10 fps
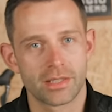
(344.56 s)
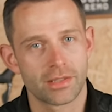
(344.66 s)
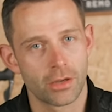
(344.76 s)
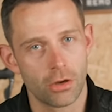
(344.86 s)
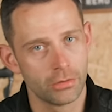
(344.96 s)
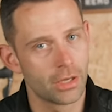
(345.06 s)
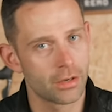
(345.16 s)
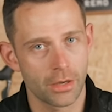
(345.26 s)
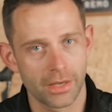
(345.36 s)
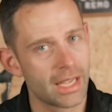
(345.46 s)
as the
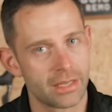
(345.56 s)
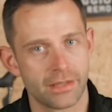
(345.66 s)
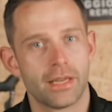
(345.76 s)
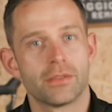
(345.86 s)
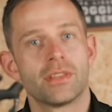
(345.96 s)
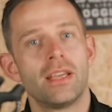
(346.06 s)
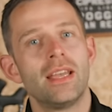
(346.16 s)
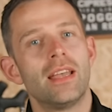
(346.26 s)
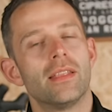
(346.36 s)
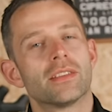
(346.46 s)
Colnago and Cannondale's,
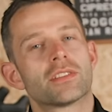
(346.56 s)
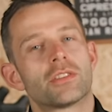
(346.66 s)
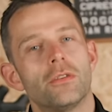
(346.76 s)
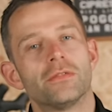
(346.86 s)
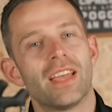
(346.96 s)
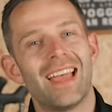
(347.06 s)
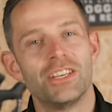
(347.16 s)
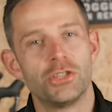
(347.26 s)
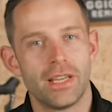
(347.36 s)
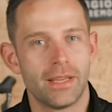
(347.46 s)
there's a softer
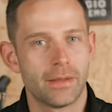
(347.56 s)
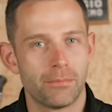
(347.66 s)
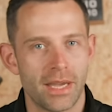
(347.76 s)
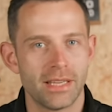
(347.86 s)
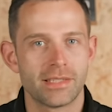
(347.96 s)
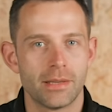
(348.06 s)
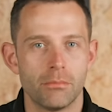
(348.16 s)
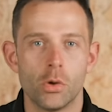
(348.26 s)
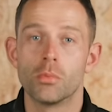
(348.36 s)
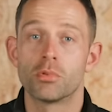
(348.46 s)
edge here that makes it
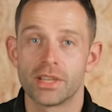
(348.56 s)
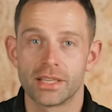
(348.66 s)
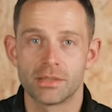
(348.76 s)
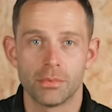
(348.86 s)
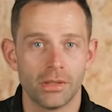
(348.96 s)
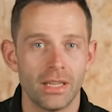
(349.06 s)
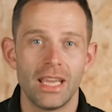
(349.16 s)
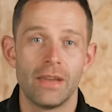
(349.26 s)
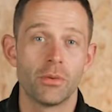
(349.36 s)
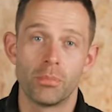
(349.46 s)
more predictable if you're